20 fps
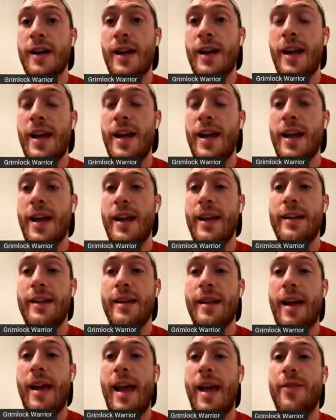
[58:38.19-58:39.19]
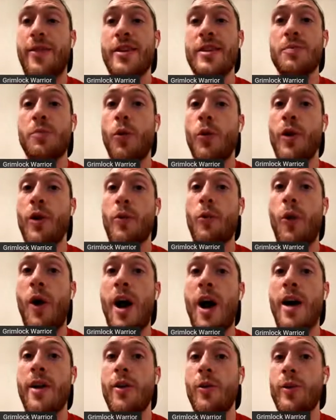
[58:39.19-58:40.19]
And at this point,
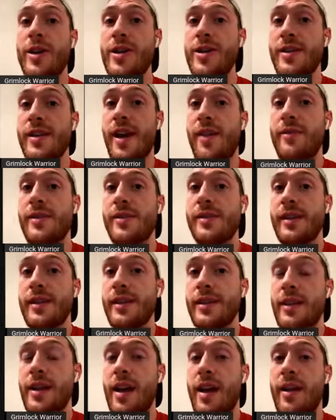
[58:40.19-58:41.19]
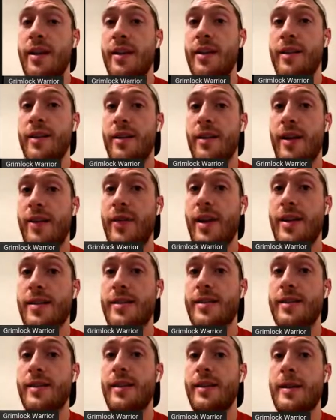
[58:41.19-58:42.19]
Waddle, we just haven't seen it yet. And
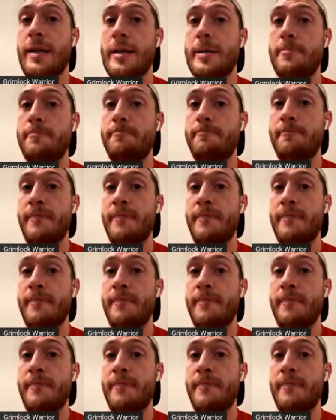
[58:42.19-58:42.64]
that's, to